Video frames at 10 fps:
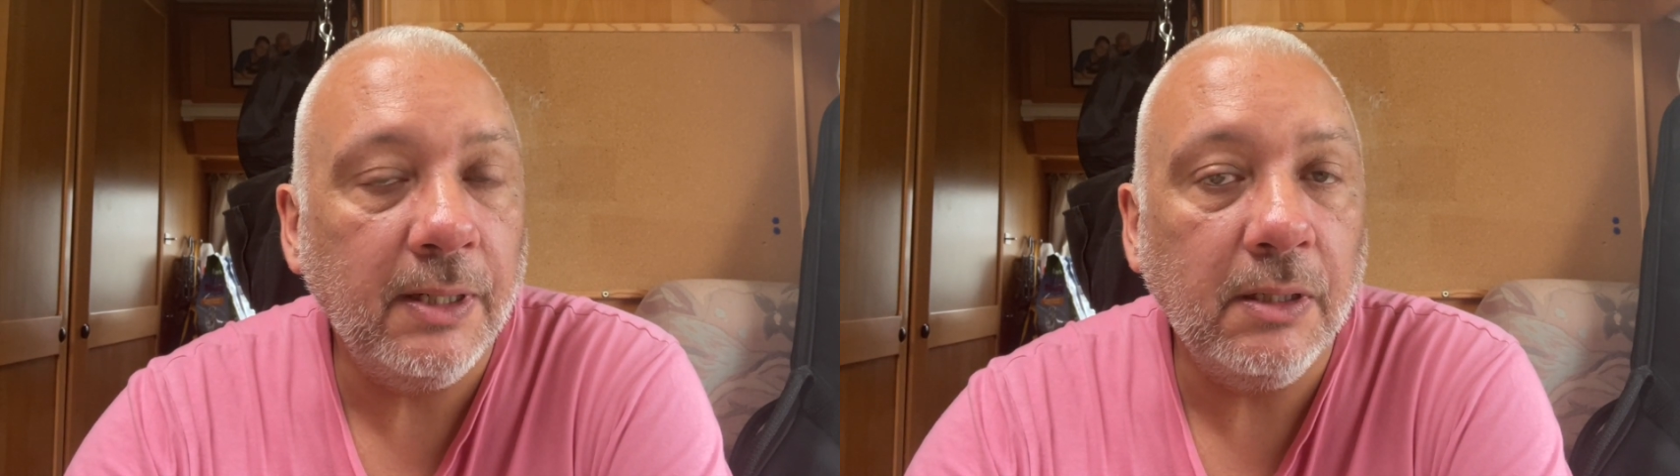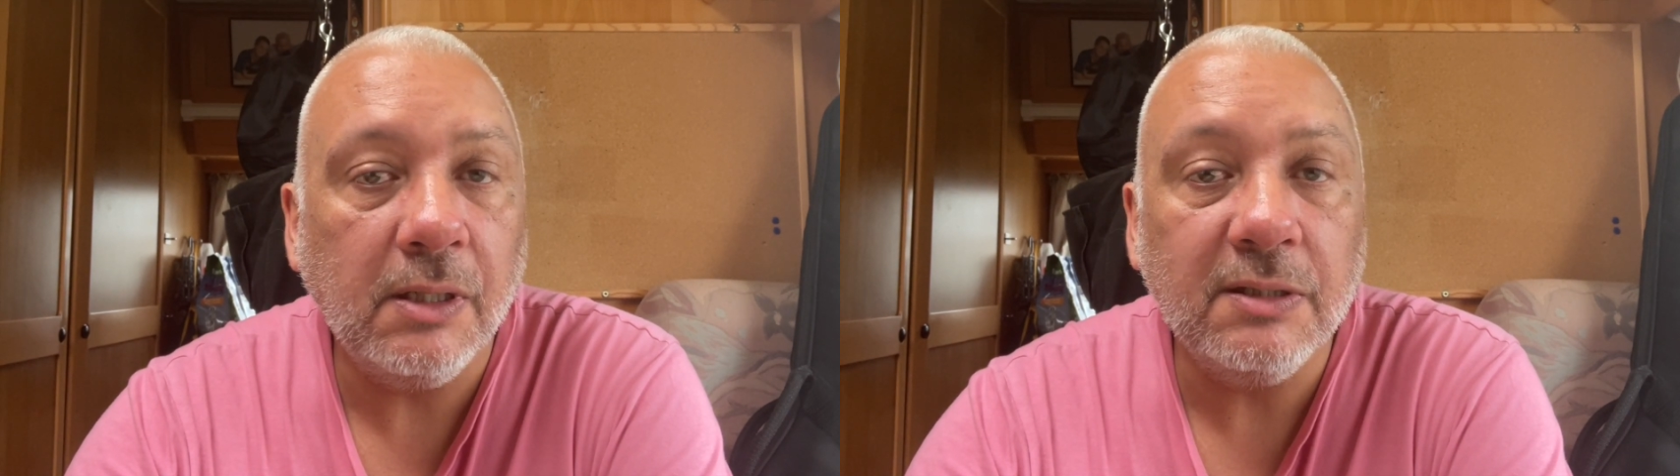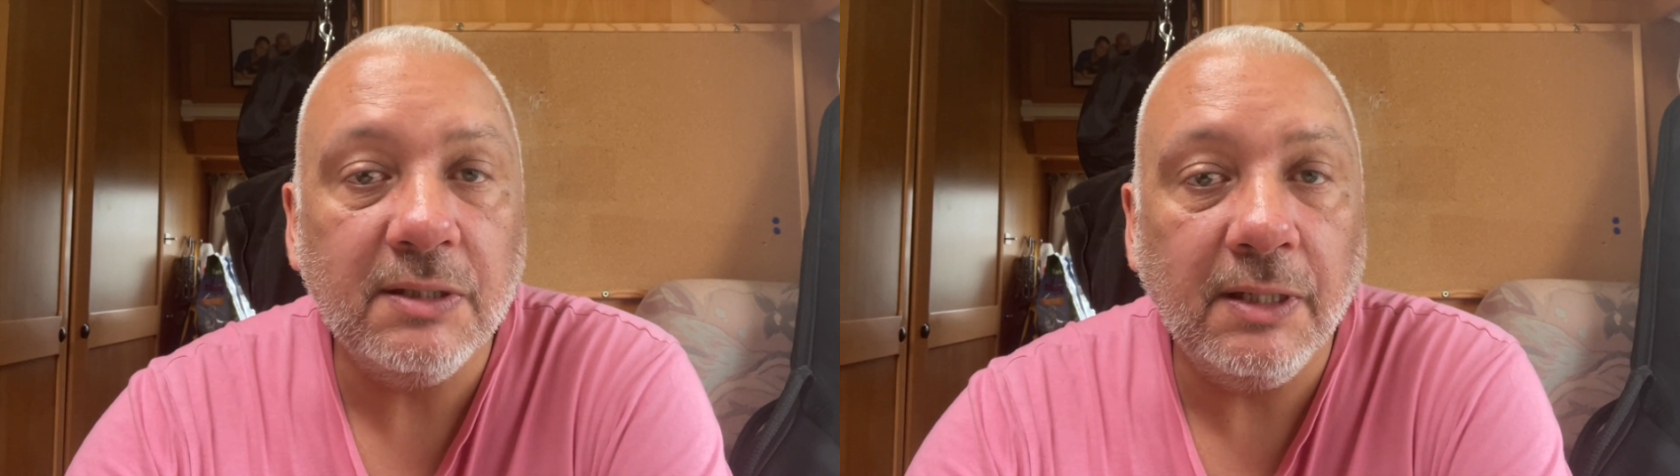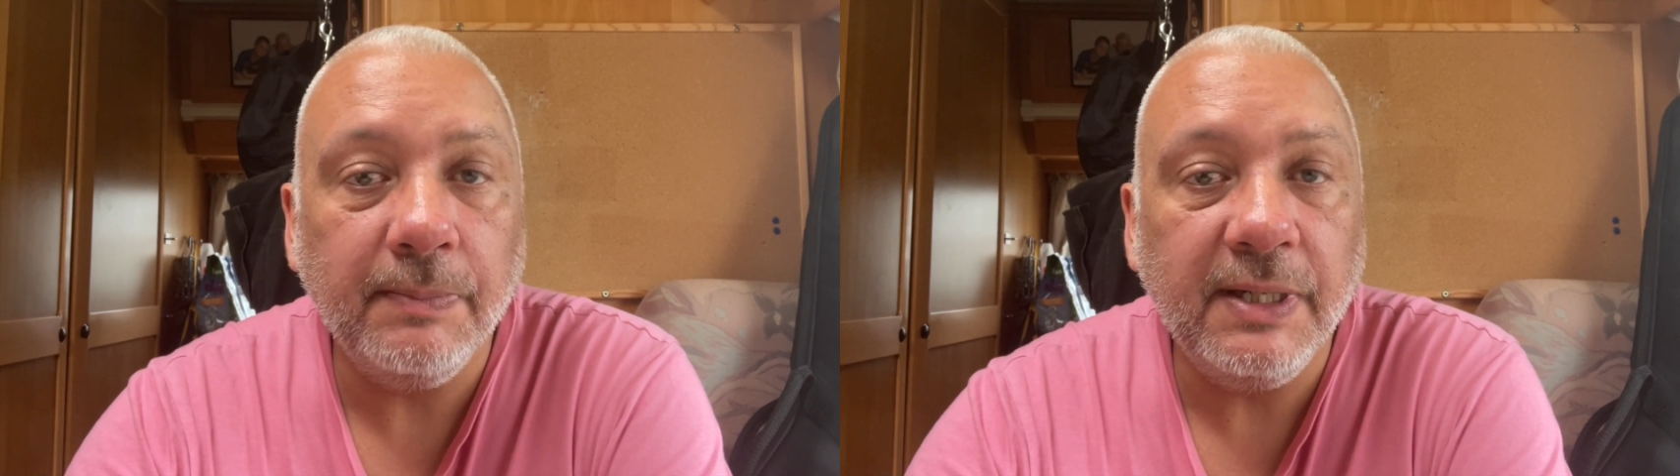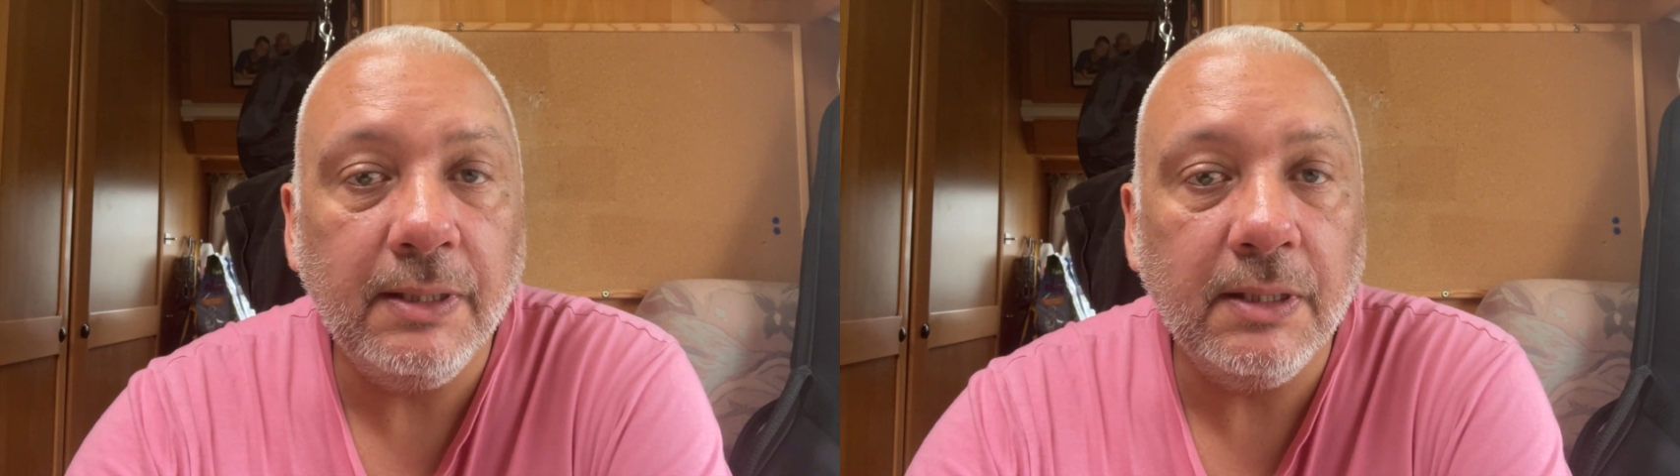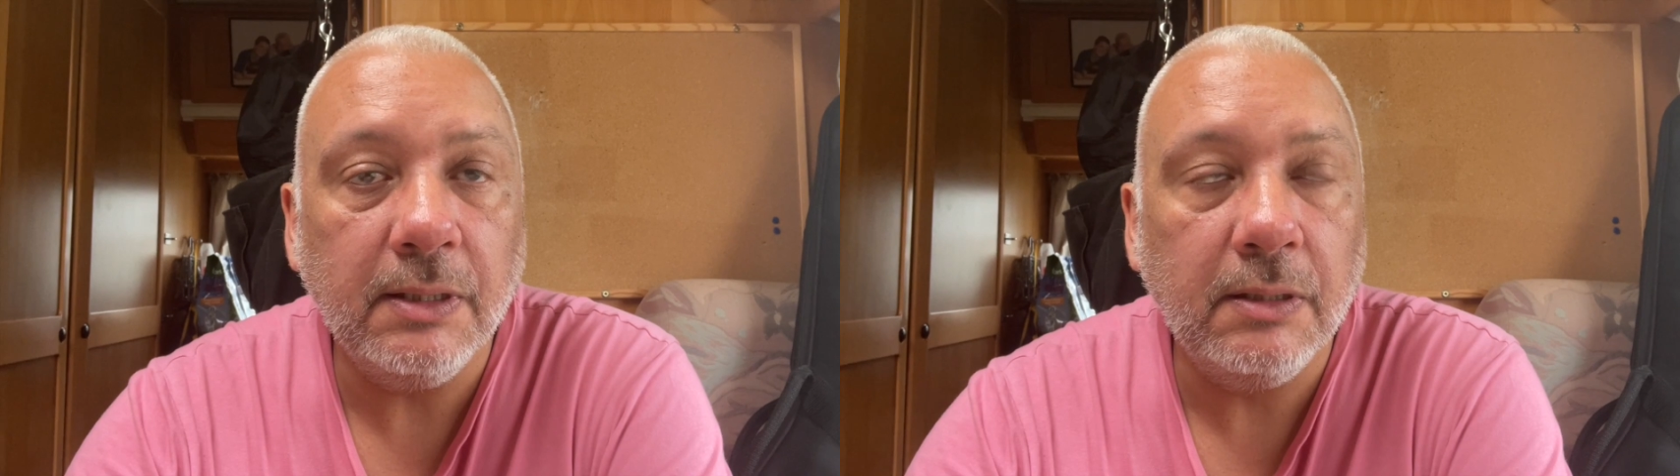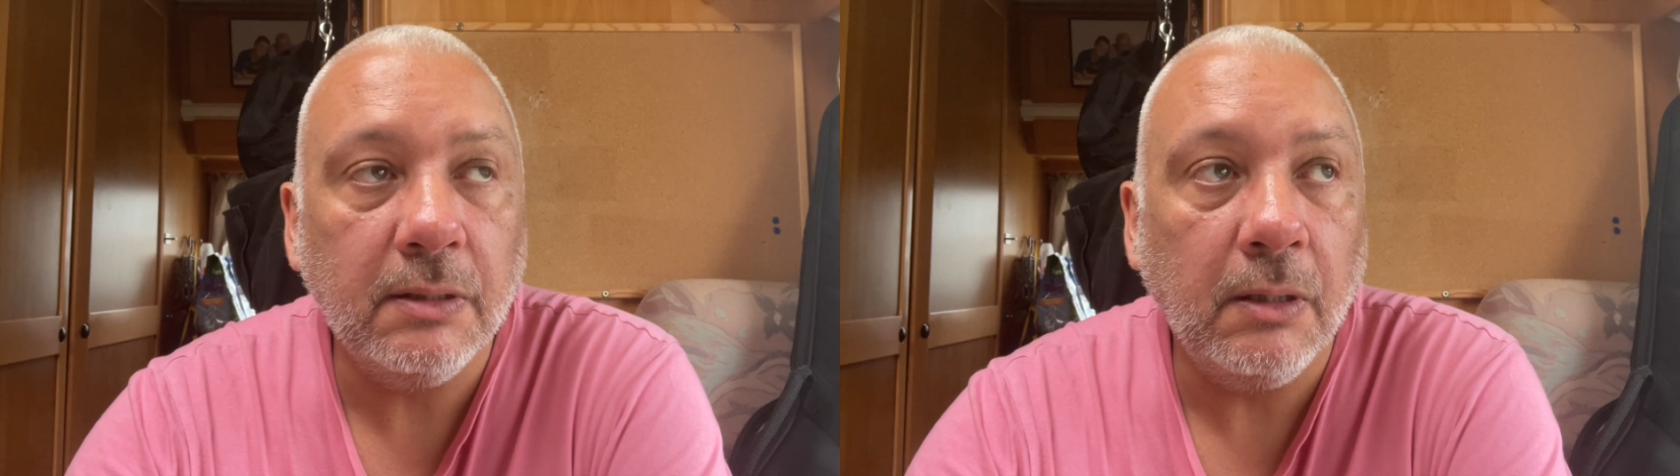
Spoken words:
last time he did,